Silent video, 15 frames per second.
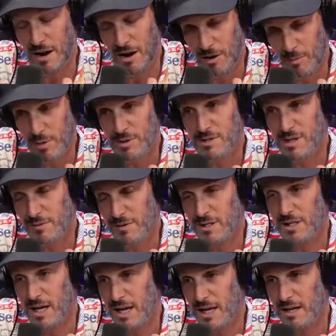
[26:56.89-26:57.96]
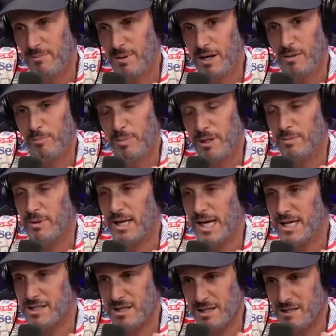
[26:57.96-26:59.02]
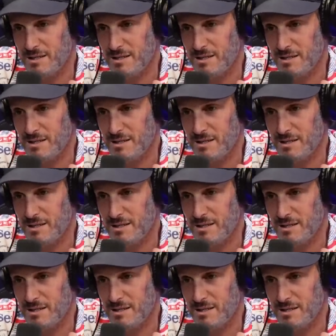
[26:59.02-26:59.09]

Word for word: almost every day about people asking